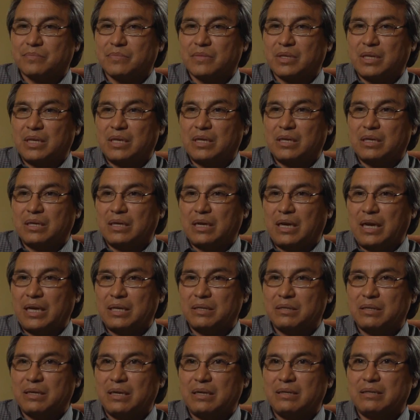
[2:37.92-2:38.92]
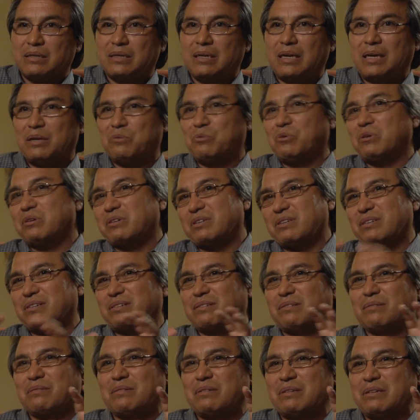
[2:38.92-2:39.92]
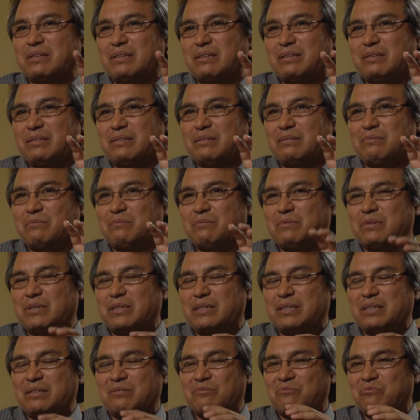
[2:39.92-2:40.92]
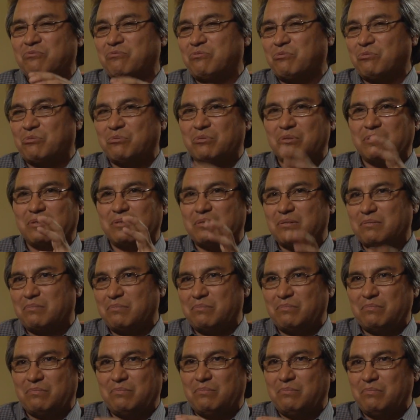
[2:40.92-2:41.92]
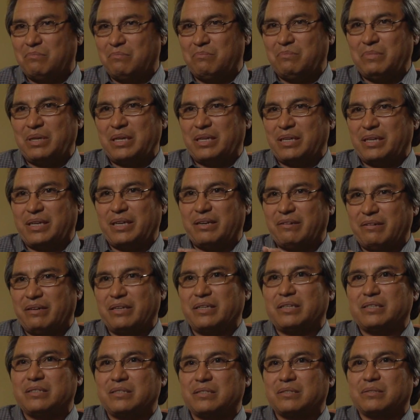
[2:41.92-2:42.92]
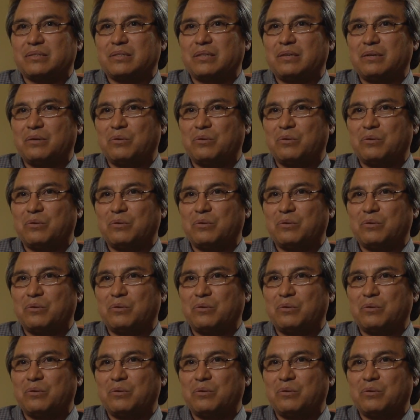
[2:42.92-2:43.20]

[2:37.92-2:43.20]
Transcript: I work in four main areas.